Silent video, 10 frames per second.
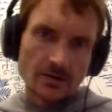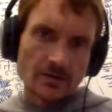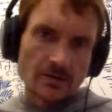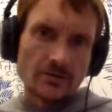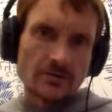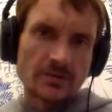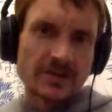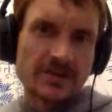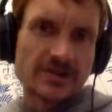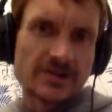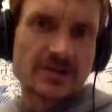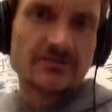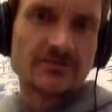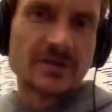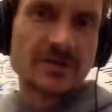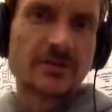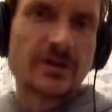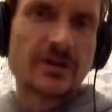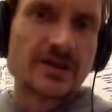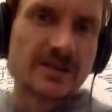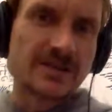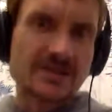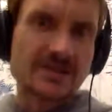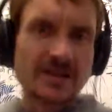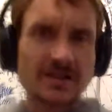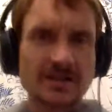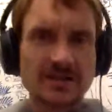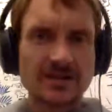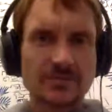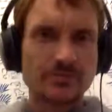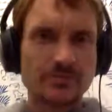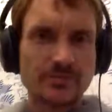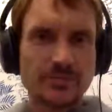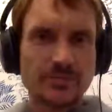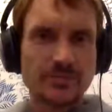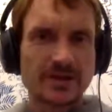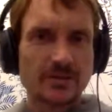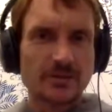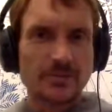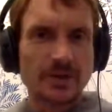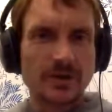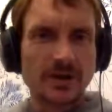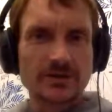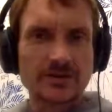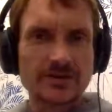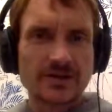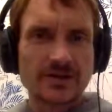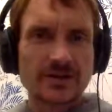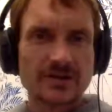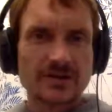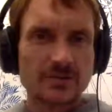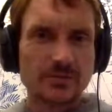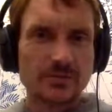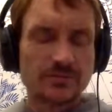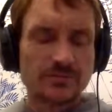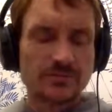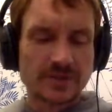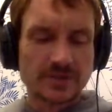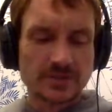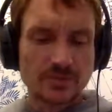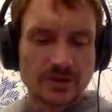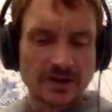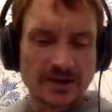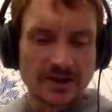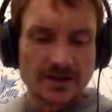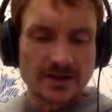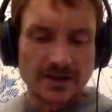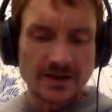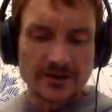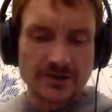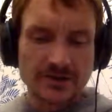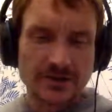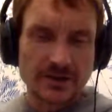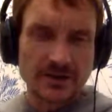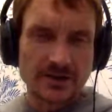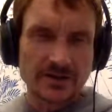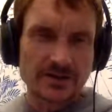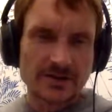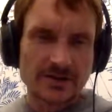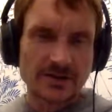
Well, this is in a way the second big hypocrisy that the book uncovers, is the